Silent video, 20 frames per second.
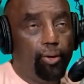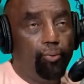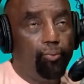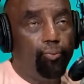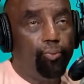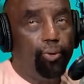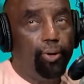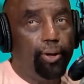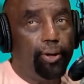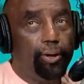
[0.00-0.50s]

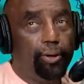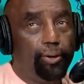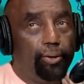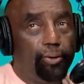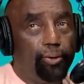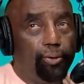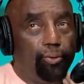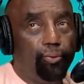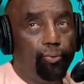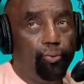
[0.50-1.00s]

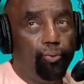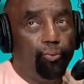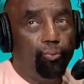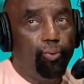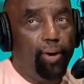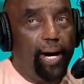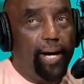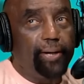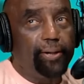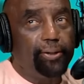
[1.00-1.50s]

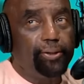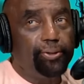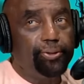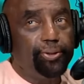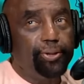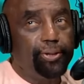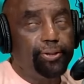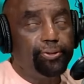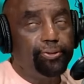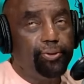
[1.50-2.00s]
Why do you
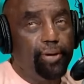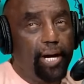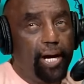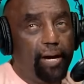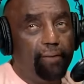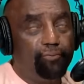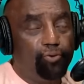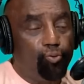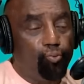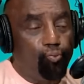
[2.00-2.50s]
think you
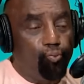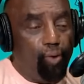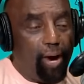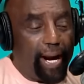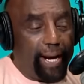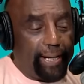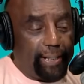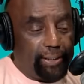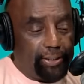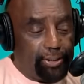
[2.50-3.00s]
have a
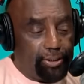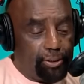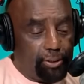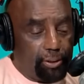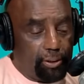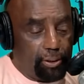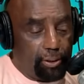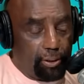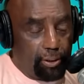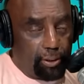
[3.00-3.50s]
right
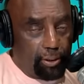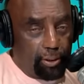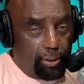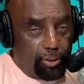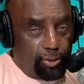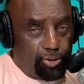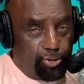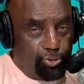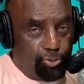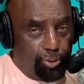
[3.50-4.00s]

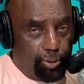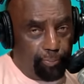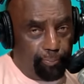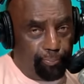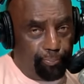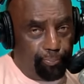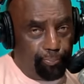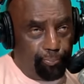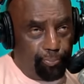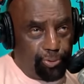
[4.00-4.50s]
to
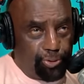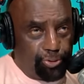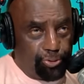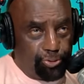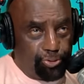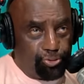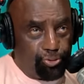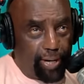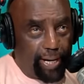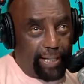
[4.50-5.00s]

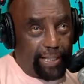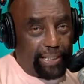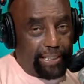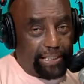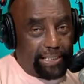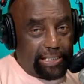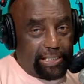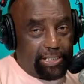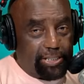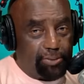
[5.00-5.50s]
try to
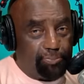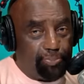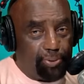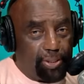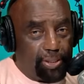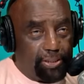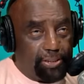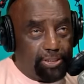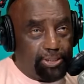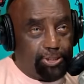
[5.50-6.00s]

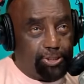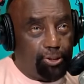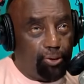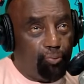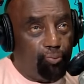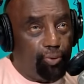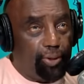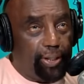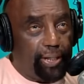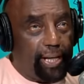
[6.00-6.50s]
discipline
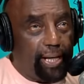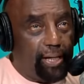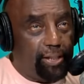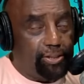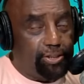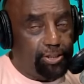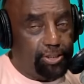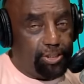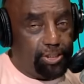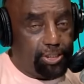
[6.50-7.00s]
someone
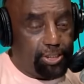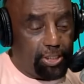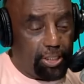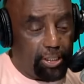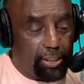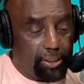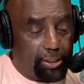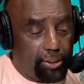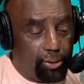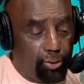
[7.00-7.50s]
else's
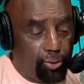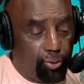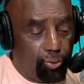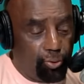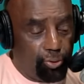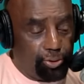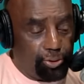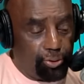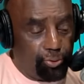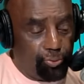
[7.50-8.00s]
son?
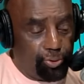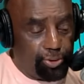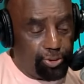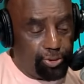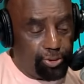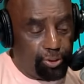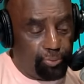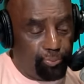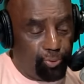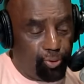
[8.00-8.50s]
Or was
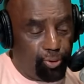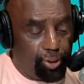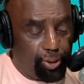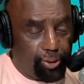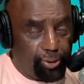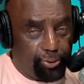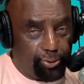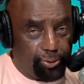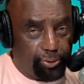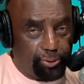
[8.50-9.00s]
it a boy or a
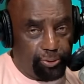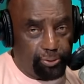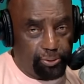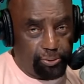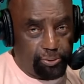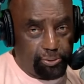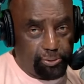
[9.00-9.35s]
girl?